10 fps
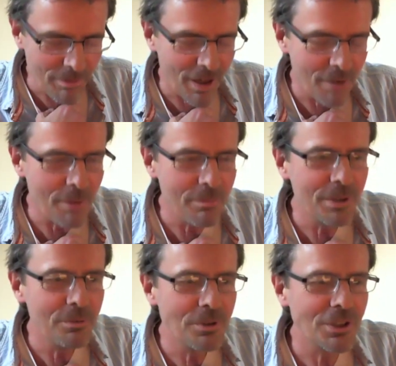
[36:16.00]
remember
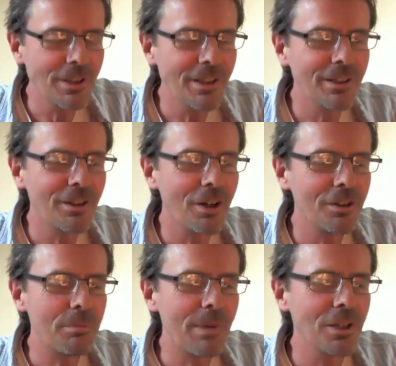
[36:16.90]
he was sitting in the
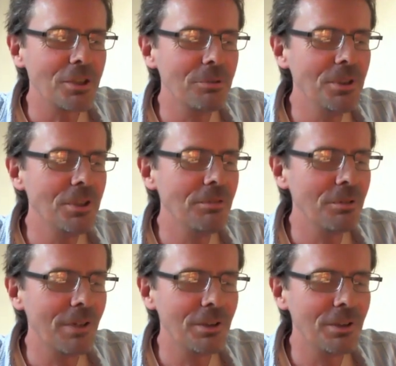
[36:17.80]
garden about to
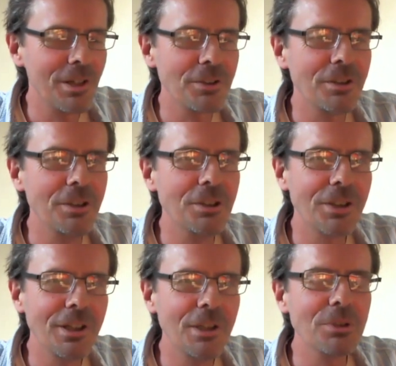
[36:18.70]
interview Andreas, and he
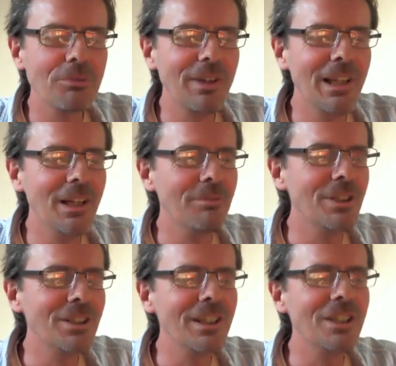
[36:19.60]
said he was feeling
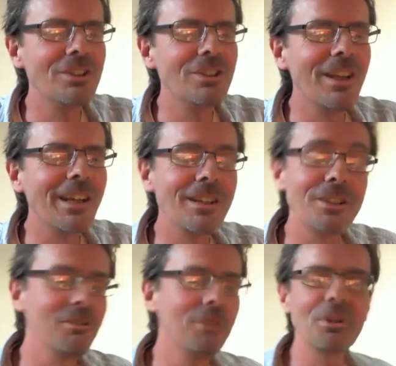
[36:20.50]
physically sick,
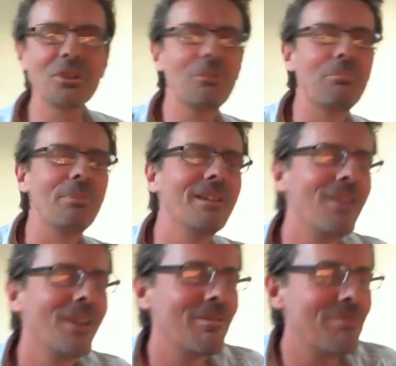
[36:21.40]
so he must have been
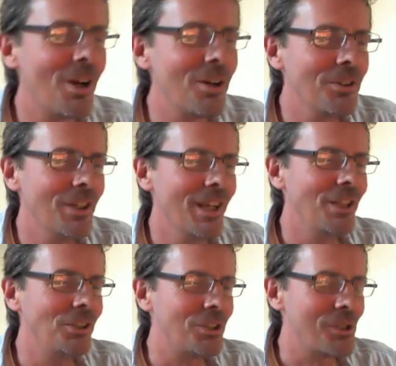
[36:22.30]
like right on the
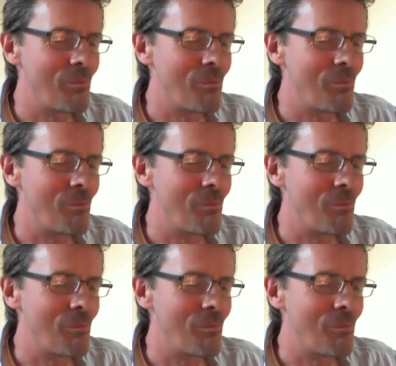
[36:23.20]
edge.